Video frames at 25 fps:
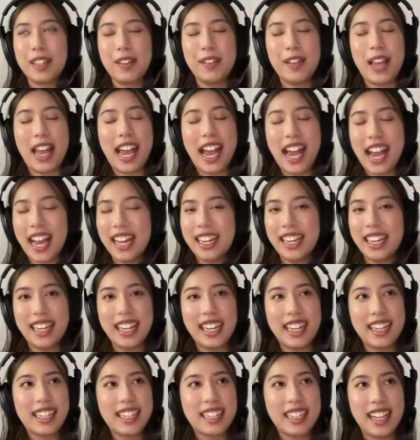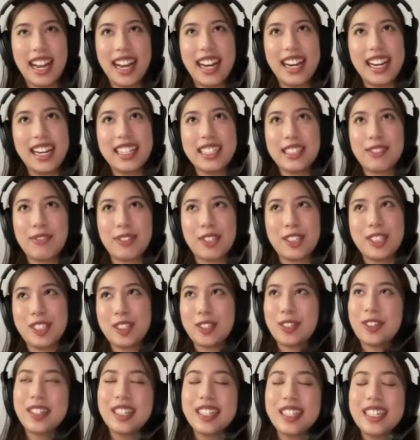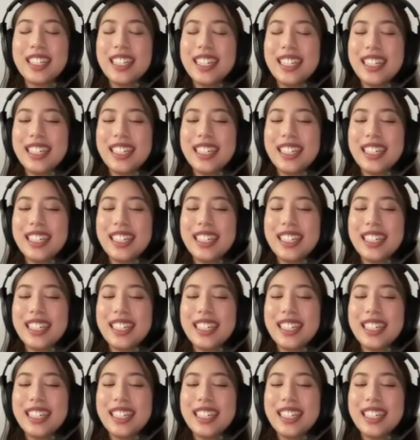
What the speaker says: headache clients for sure.